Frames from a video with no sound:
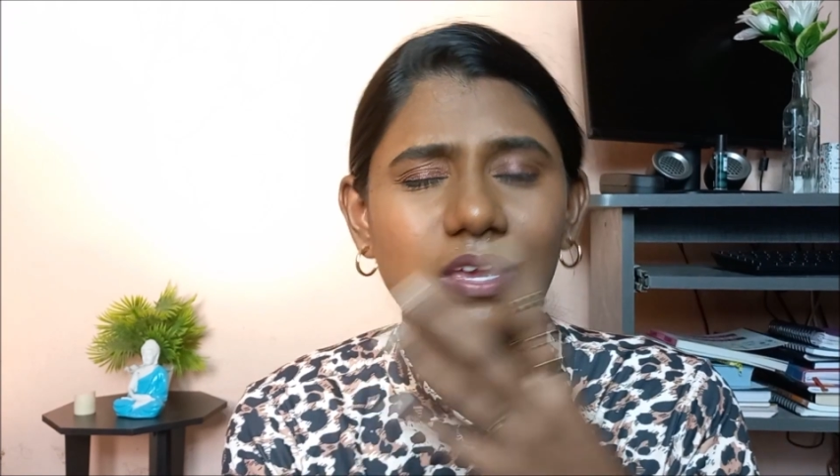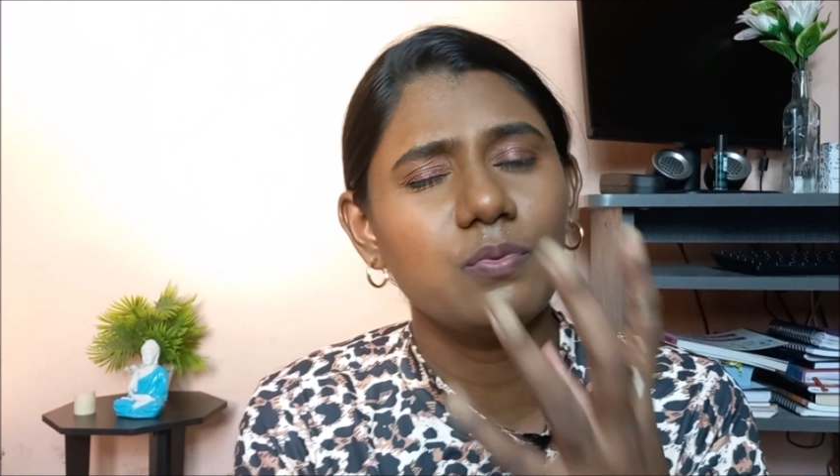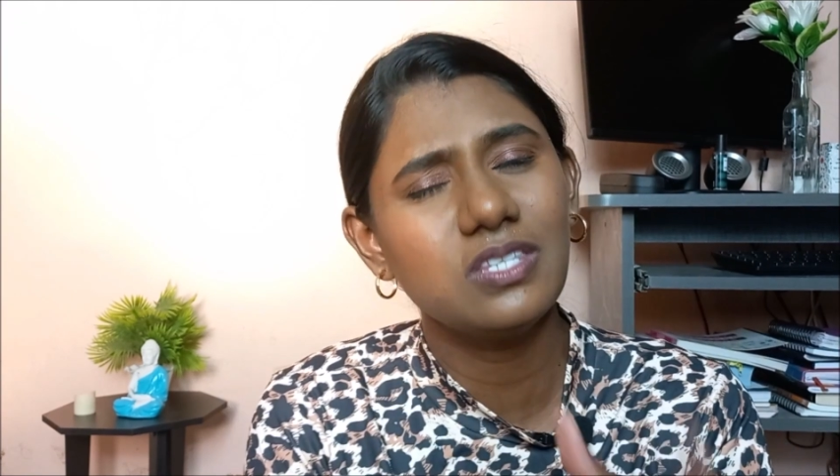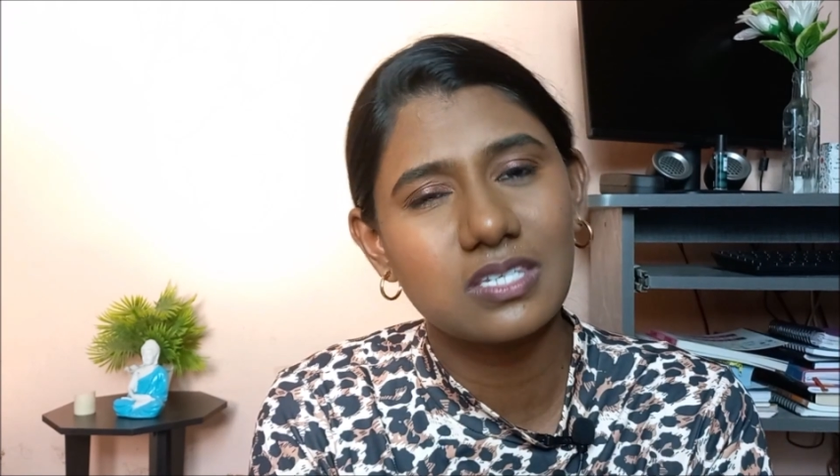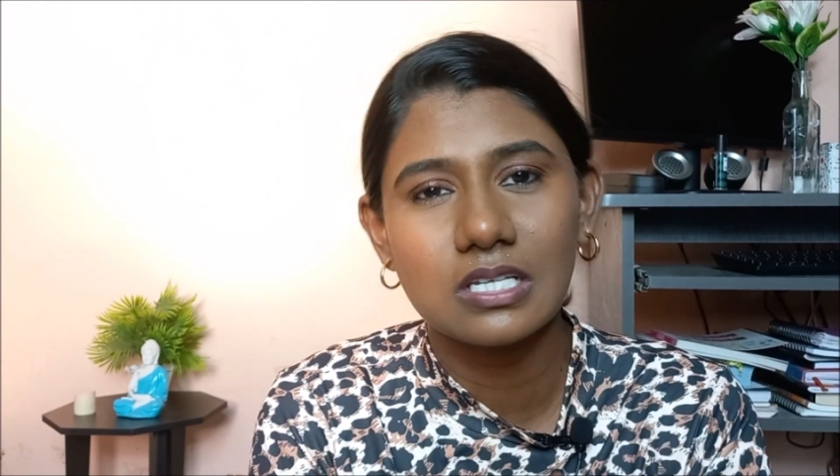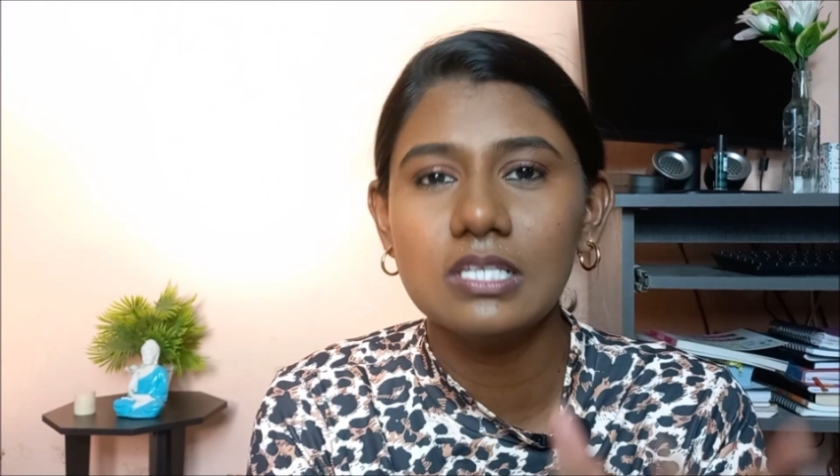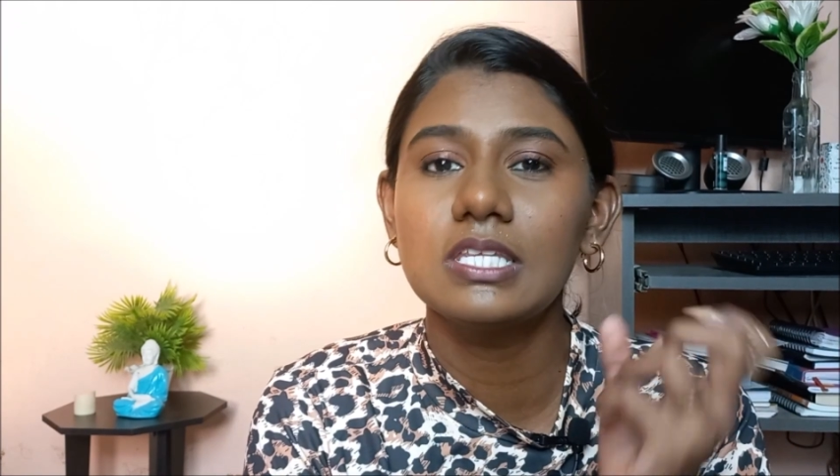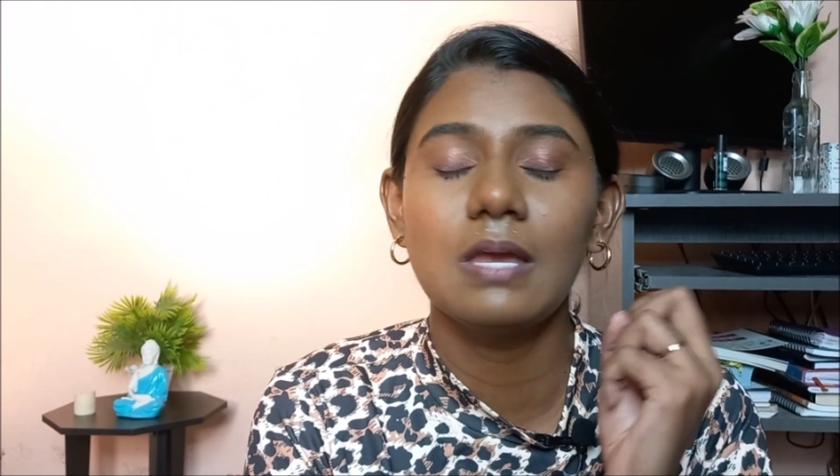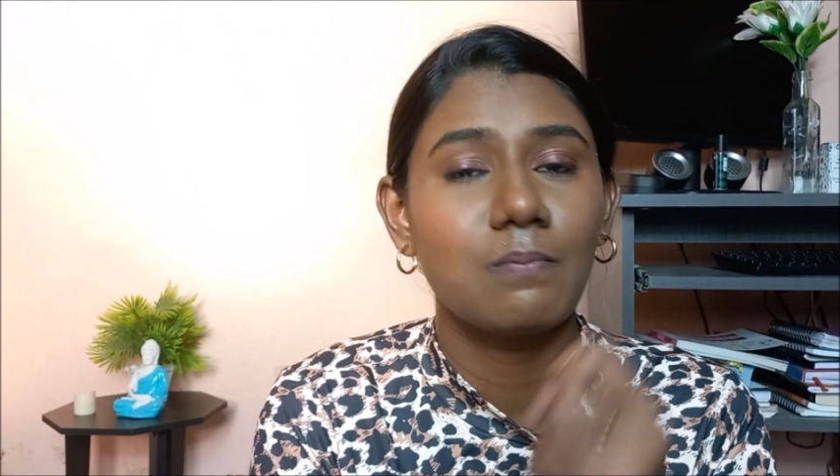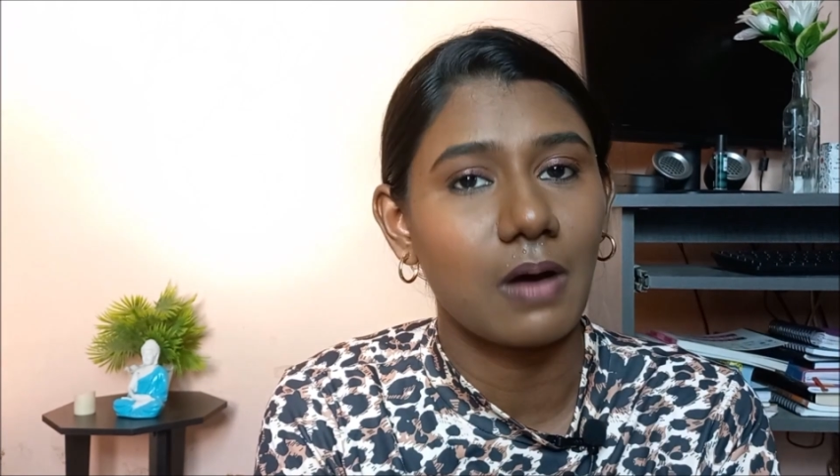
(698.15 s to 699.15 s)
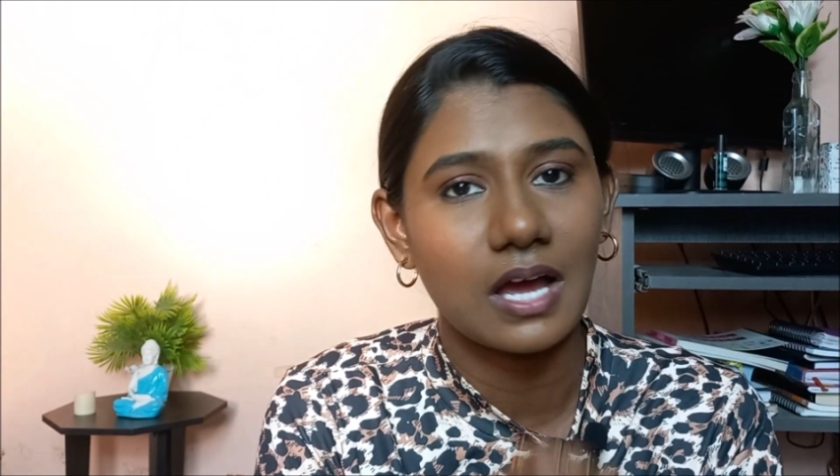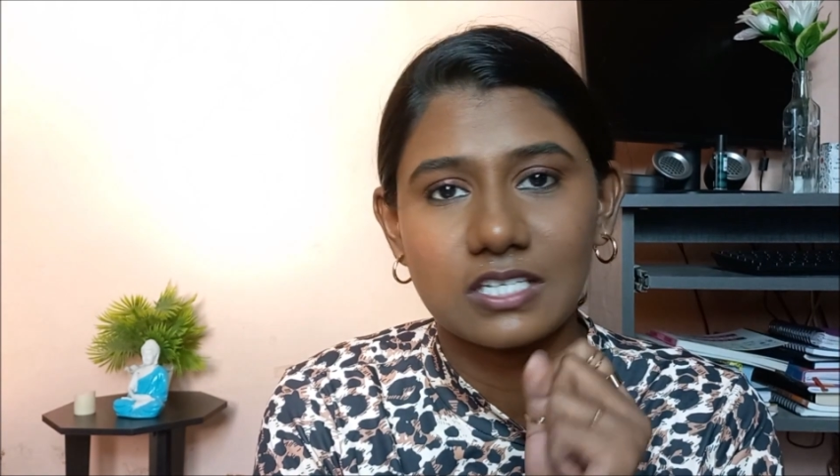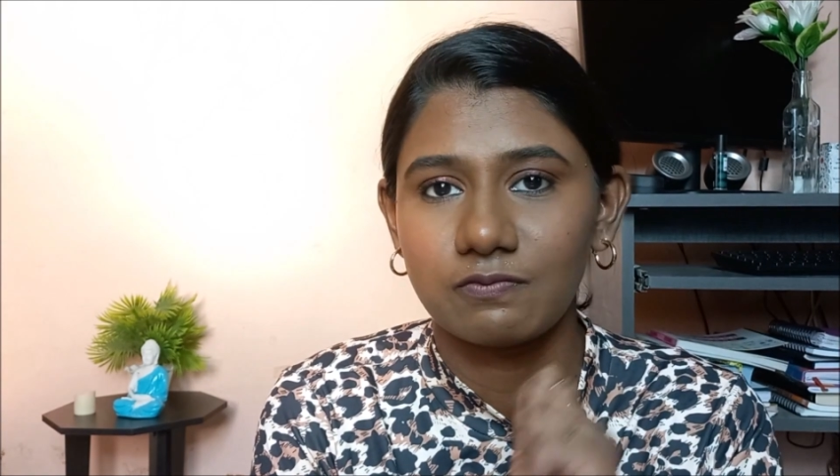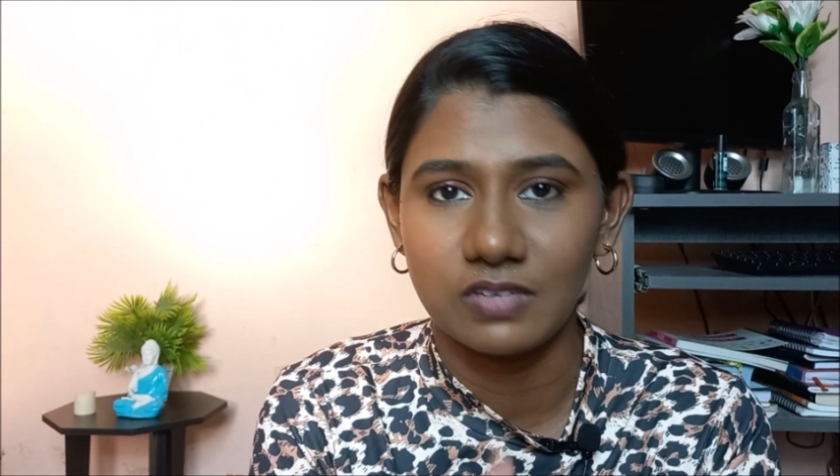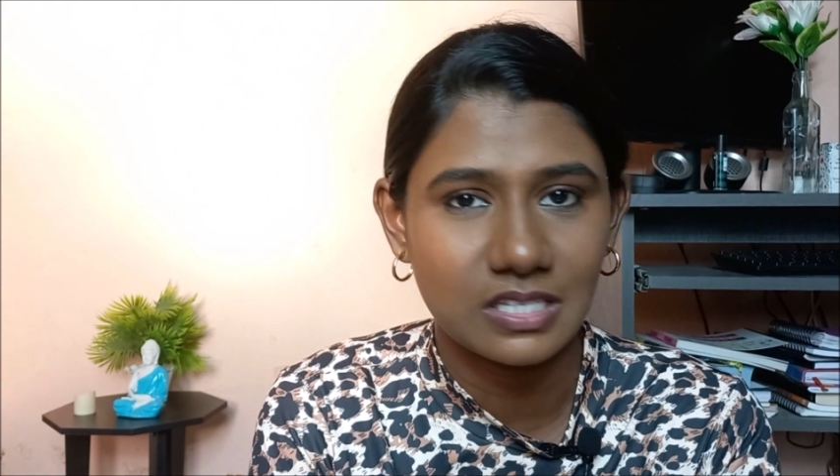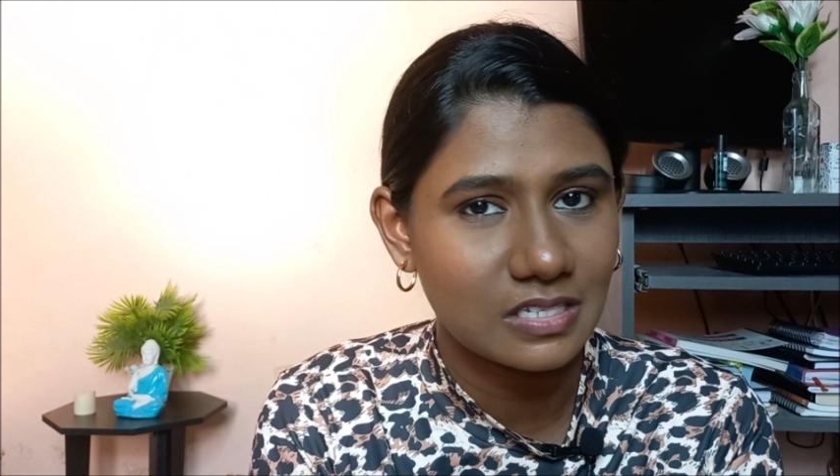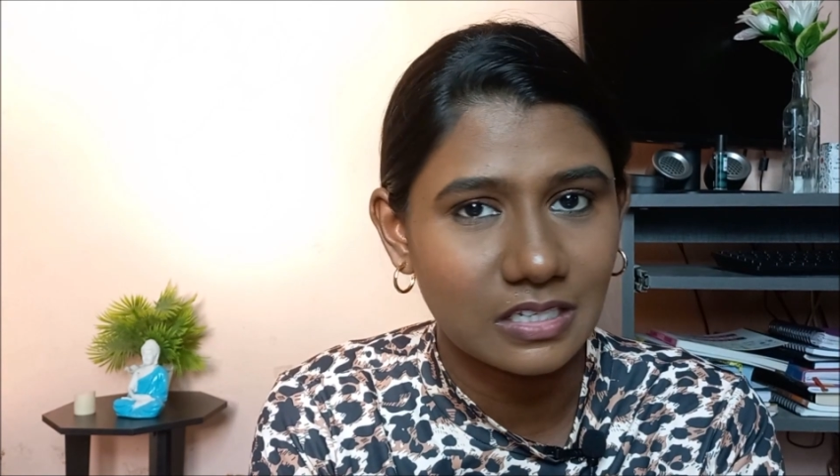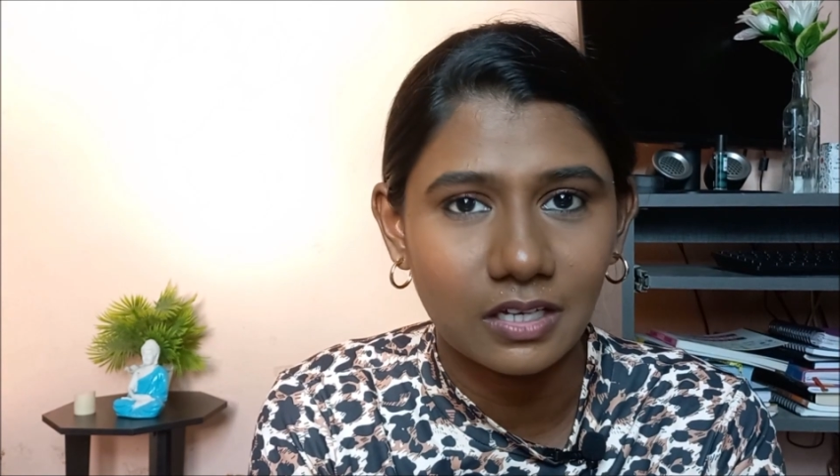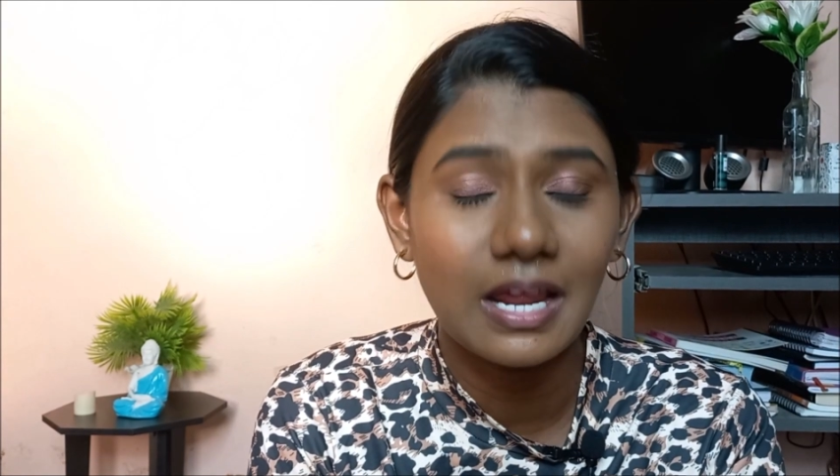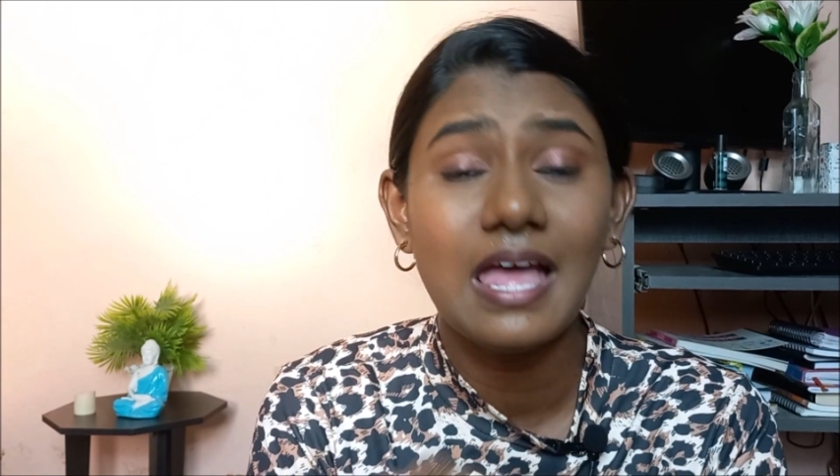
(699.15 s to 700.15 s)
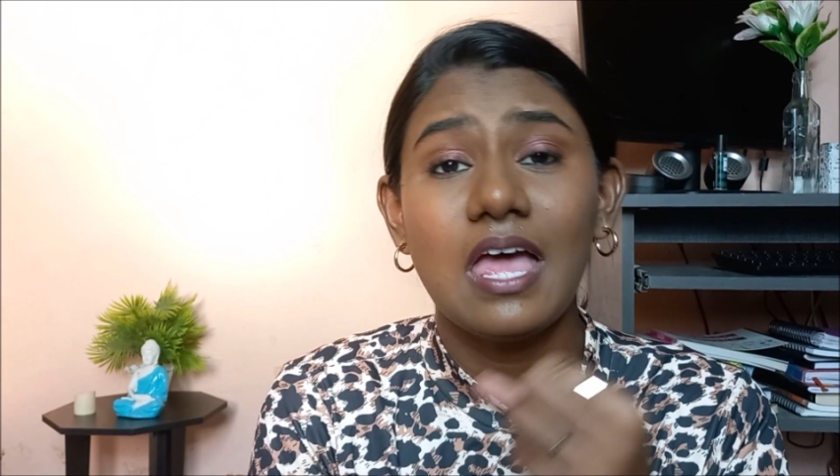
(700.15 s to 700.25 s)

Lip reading: I would still say Mars wins here,